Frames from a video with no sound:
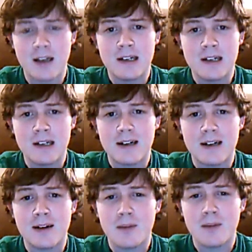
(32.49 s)

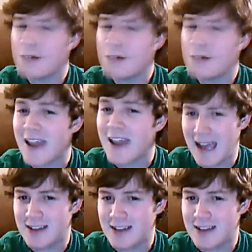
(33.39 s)
but I really can't.